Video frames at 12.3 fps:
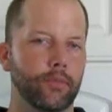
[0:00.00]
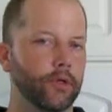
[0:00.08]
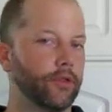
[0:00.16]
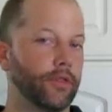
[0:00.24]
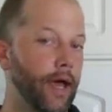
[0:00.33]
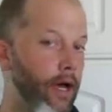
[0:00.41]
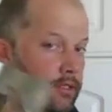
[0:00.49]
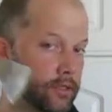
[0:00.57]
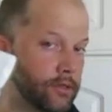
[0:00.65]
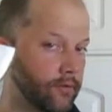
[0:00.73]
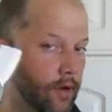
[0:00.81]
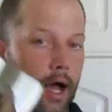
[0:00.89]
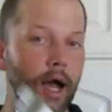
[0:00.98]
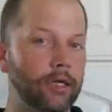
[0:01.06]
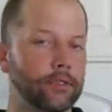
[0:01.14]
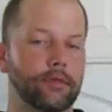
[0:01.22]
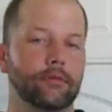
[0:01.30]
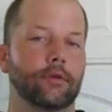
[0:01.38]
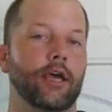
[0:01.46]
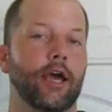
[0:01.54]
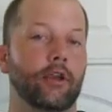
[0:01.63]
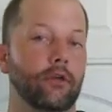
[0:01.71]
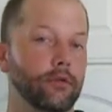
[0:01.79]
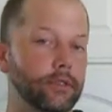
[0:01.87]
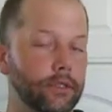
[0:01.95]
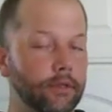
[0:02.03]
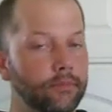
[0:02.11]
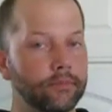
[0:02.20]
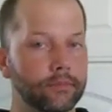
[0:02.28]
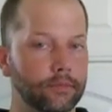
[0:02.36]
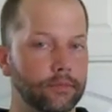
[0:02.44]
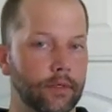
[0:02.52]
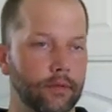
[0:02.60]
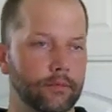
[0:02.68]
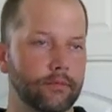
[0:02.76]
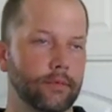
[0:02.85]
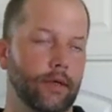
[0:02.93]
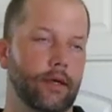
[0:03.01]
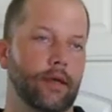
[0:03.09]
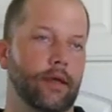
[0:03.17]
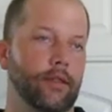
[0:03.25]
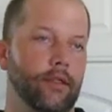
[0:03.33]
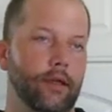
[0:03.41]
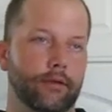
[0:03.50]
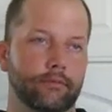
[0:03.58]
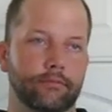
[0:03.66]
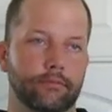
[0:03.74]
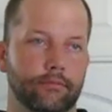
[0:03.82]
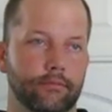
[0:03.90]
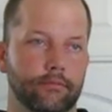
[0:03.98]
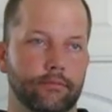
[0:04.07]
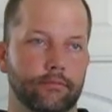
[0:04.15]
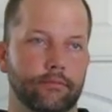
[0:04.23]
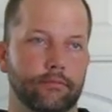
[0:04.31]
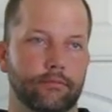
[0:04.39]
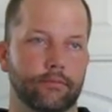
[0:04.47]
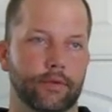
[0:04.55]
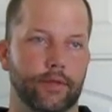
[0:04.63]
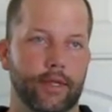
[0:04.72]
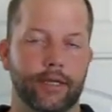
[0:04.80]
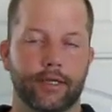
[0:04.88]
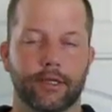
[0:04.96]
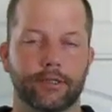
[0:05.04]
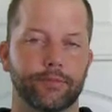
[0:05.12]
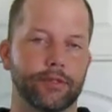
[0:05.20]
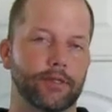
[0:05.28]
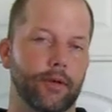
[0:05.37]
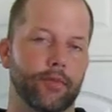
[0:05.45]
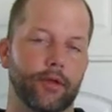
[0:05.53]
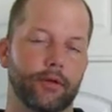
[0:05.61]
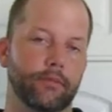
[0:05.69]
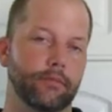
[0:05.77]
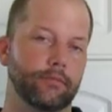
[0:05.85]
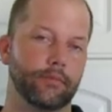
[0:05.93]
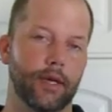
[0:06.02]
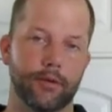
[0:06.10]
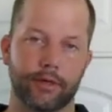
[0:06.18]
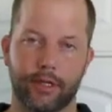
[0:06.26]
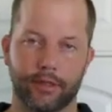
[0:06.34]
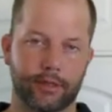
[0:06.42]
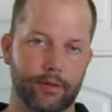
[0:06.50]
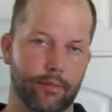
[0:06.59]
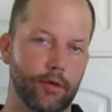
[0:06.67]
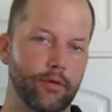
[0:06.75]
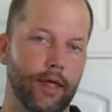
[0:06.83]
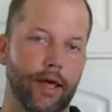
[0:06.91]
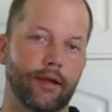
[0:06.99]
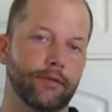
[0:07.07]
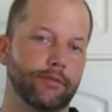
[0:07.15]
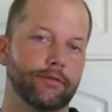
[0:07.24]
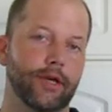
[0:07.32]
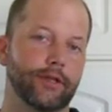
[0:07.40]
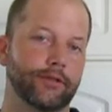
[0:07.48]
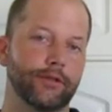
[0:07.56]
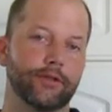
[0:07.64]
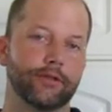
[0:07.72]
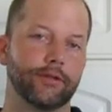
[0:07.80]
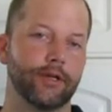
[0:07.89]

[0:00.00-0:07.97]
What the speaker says: built thousands of hawks and used them, then that tells me something, and maybe it tells some of you that too.